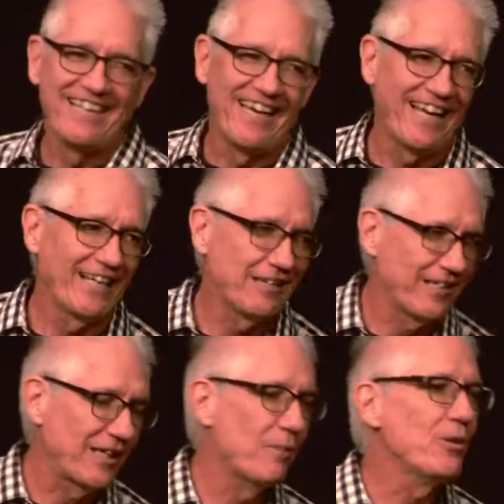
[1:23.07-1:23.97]

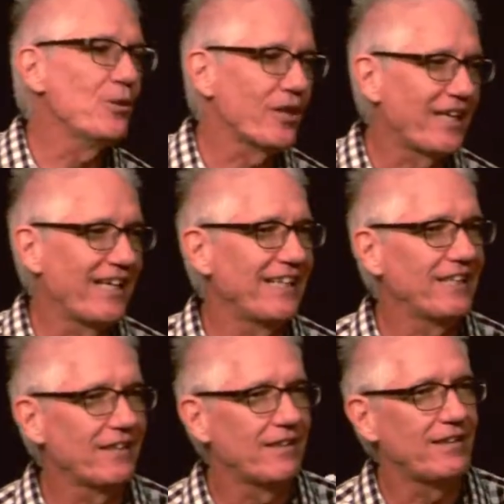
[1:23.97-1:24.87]
and
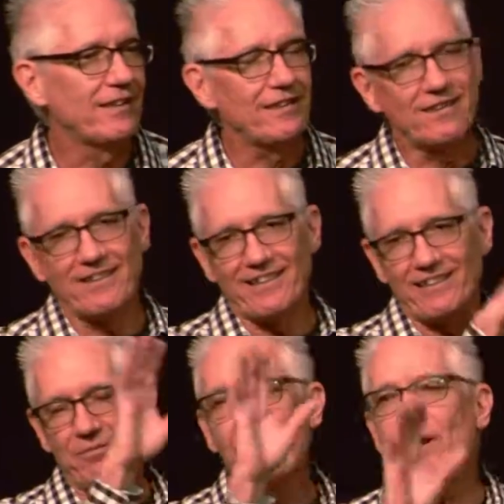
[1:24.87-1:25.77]
communicating the
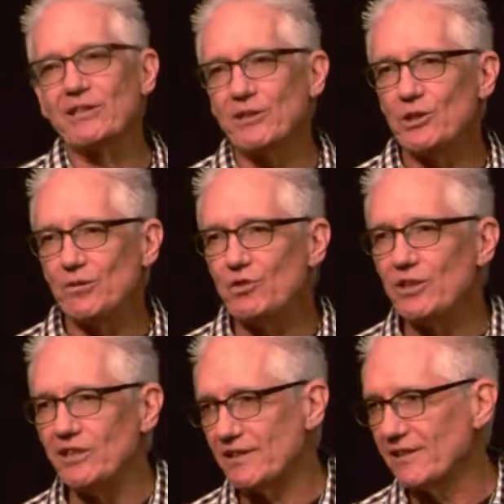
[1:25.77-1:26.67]
uh, message of
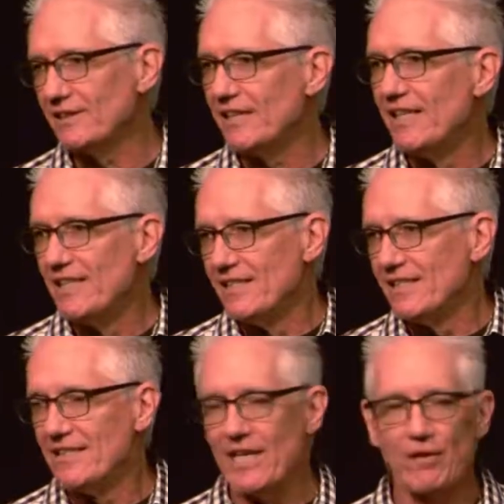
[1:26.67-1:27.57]
Jesus'
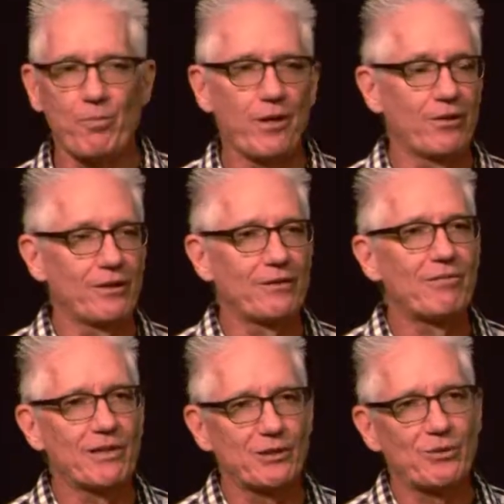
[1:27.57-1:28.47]
death, burial, and
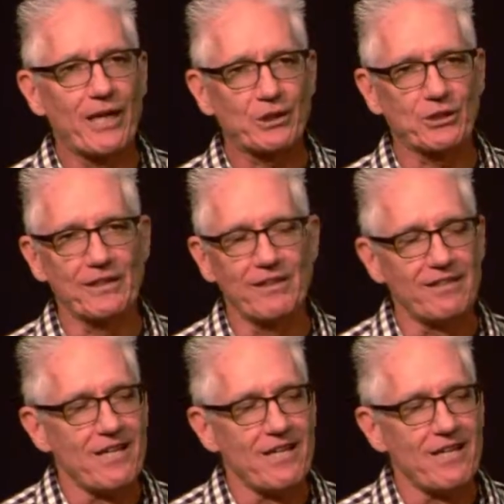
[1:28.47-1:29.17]
resurrection. And